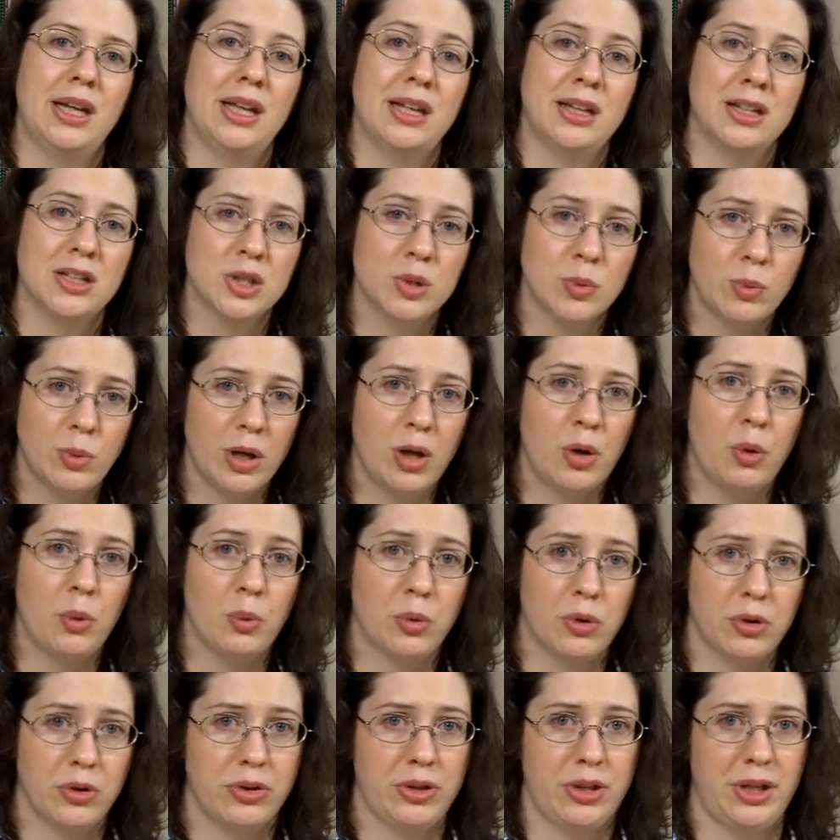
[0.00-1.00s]
and it's well
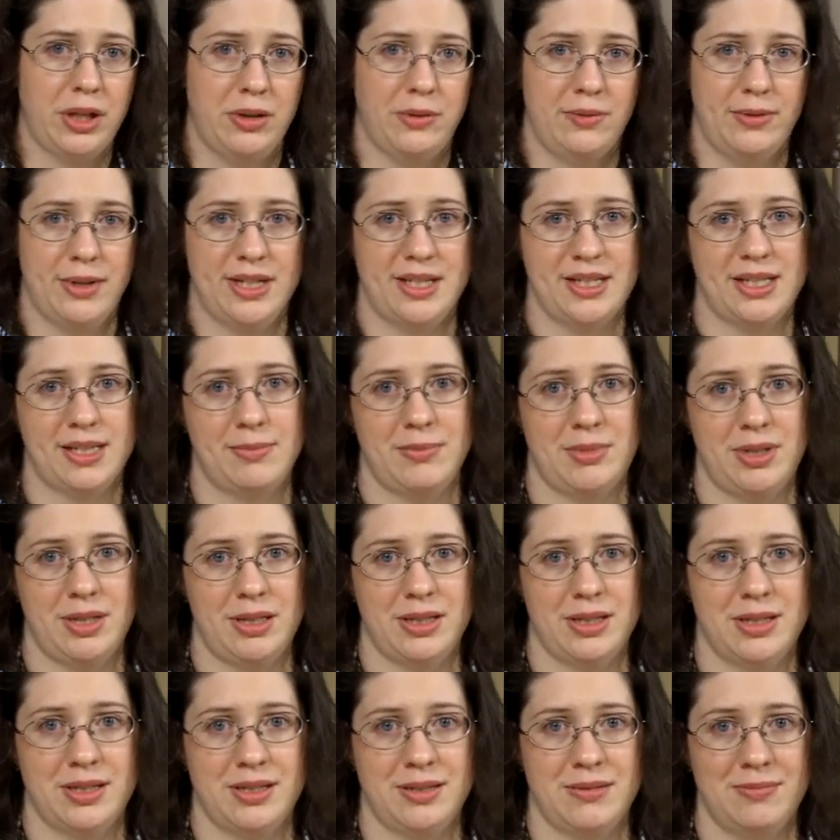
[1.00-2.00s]
worth the
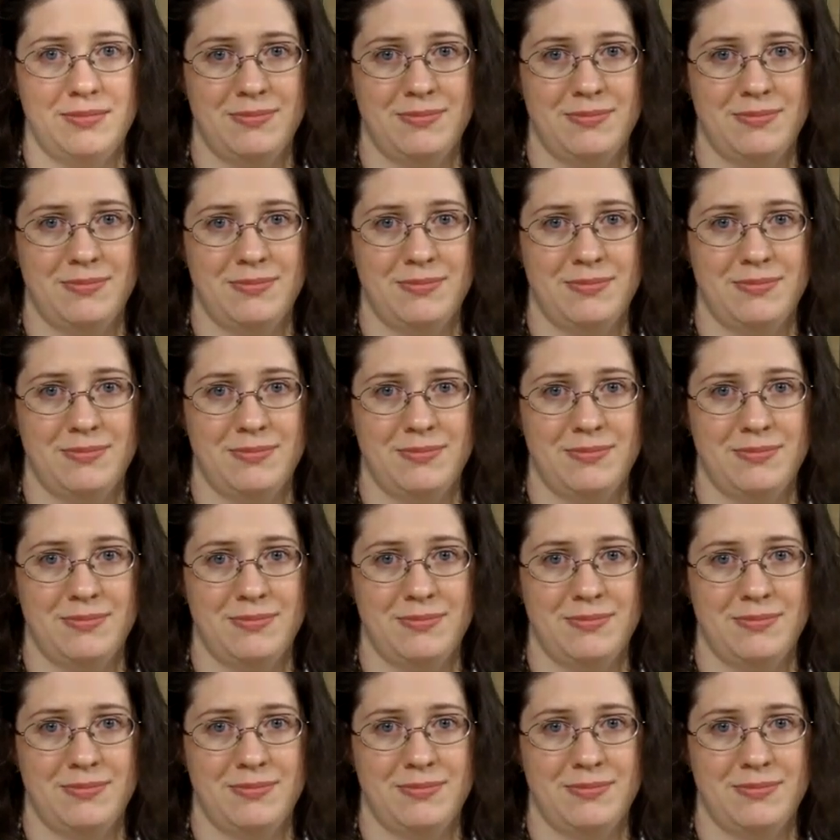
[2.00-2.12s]
investment.